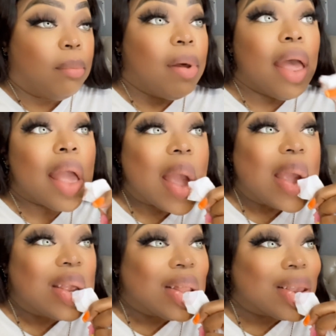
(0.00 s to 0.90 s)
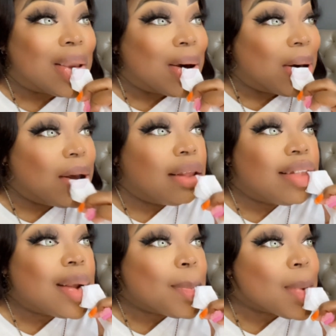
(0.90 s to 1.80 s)
But it's cute on
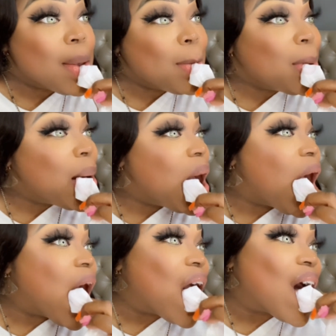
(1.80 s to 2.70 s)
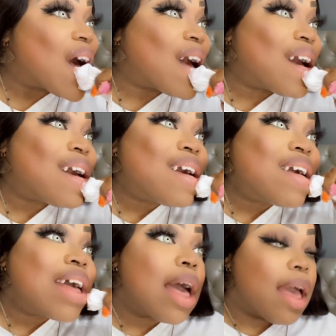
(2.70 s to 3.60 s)
some people,
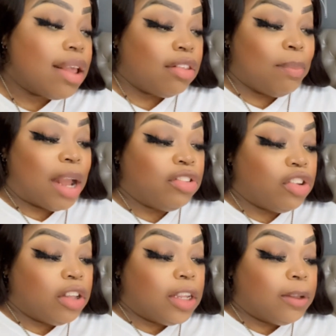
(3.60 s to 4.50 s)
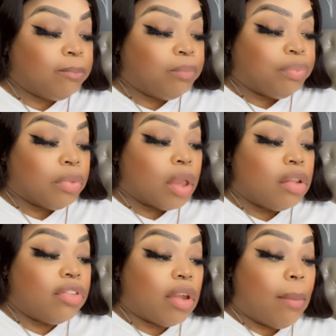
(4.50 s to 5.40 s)
especially
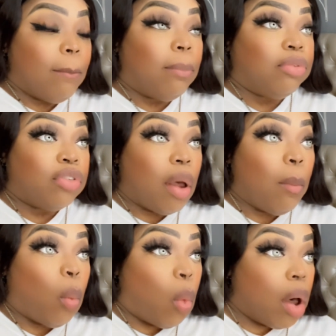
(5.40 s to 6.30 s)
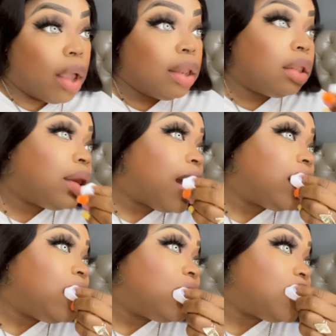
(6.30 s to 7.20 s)
someone that
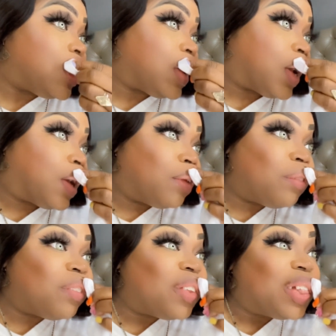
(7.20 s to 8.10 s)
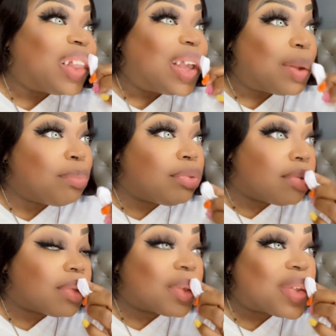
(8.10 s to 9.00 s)
doesn't have lips.